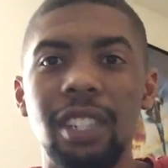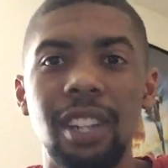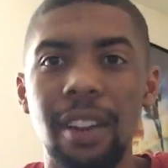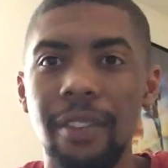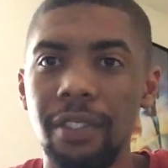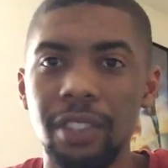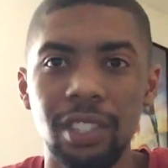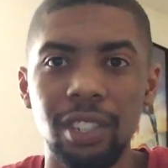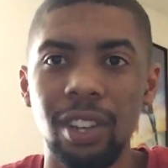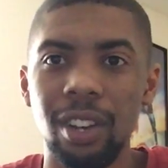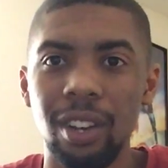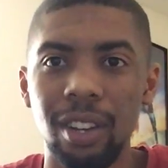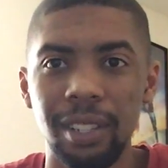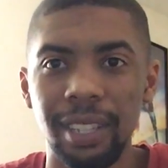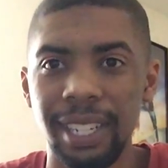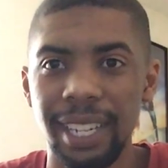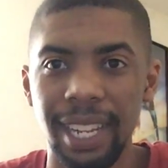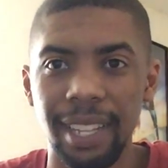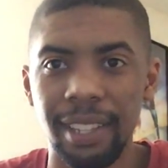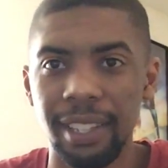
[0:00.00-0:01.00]
You never saw
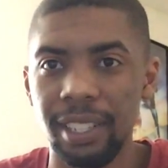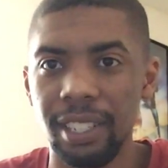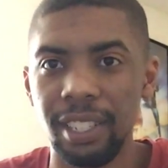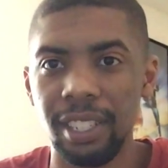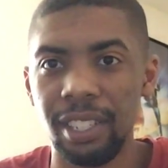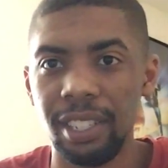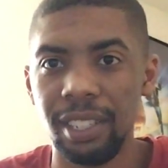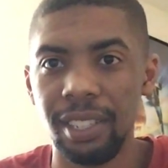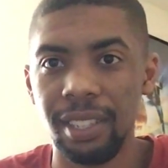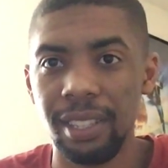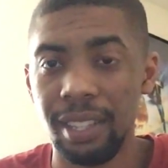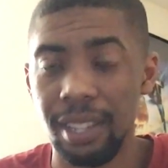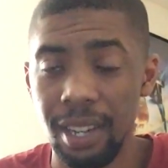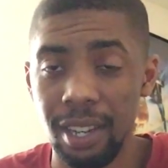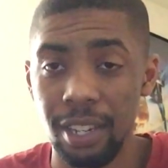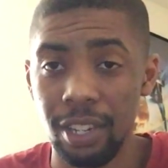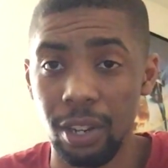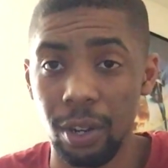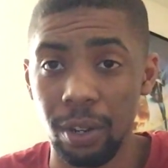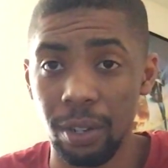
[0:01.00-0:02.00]
the death of
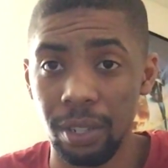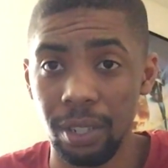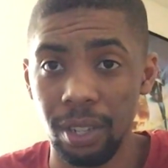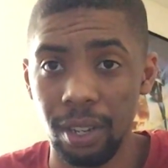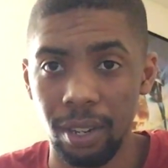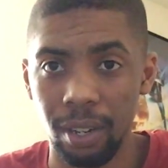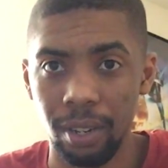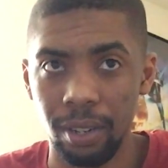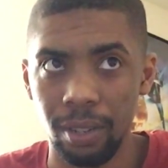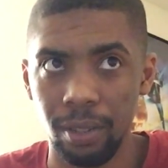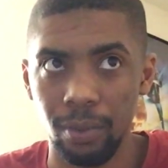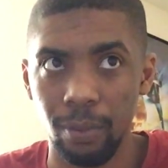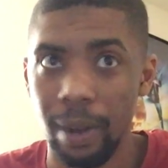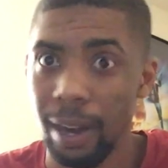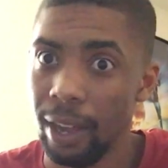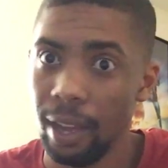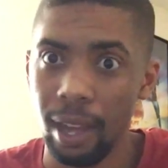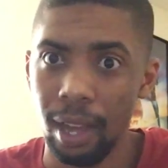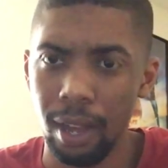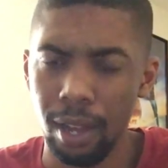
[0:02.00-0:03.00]
Tony or
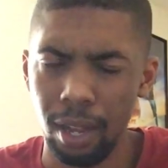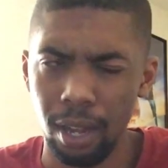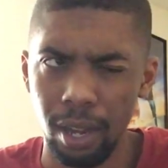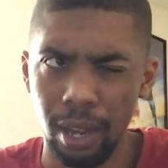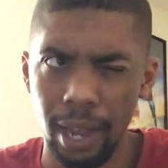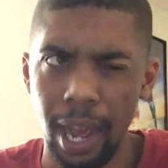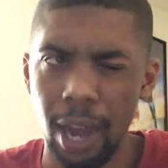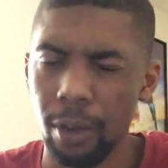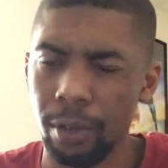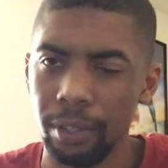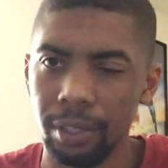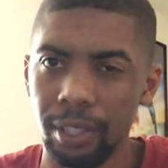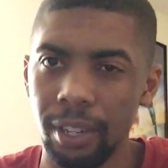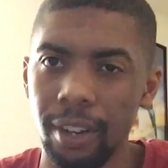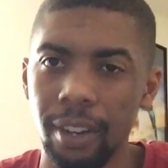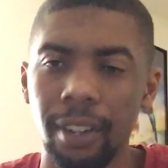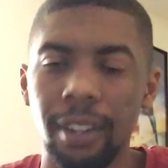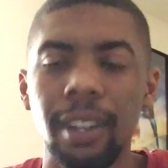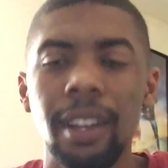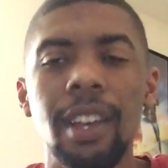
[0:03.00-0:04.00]
Howard
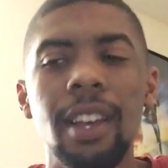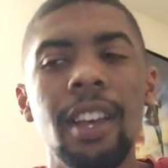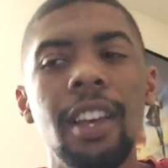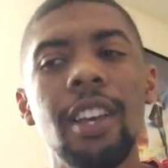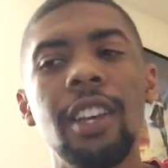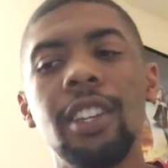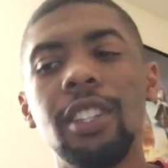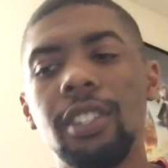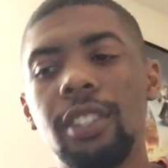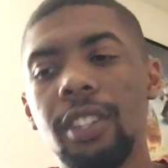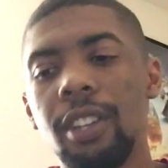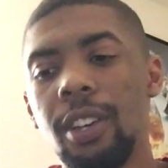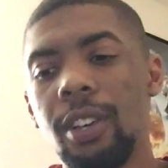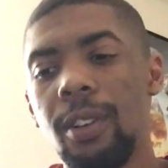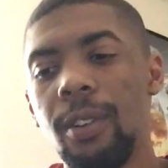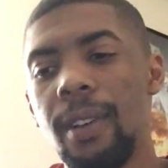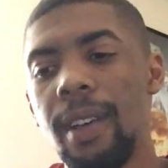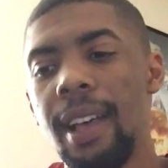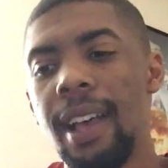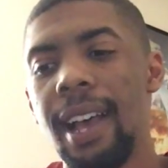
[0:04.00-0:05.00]
Stark,
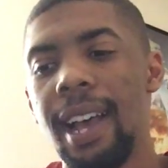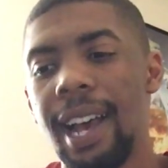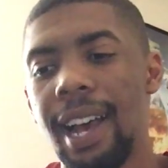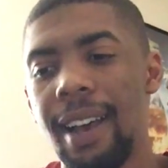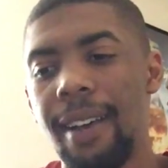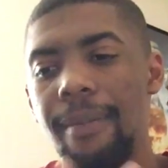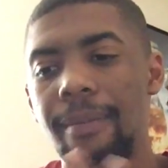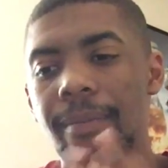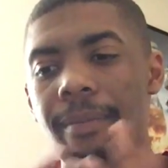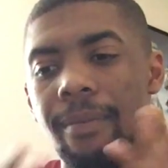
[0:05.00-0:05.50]
so I